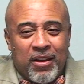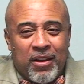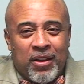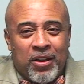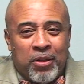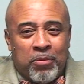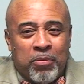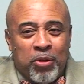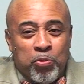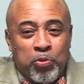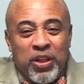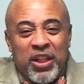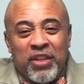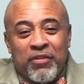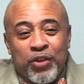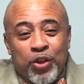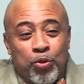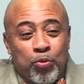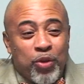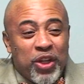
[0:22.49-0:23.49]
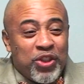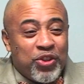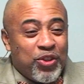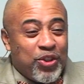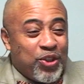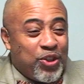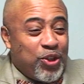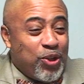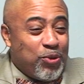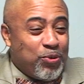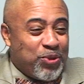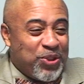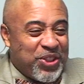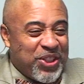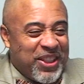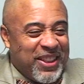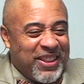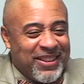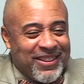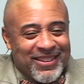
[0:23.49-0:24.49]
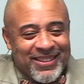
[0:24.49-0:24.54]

uh, but we live in a Western culture.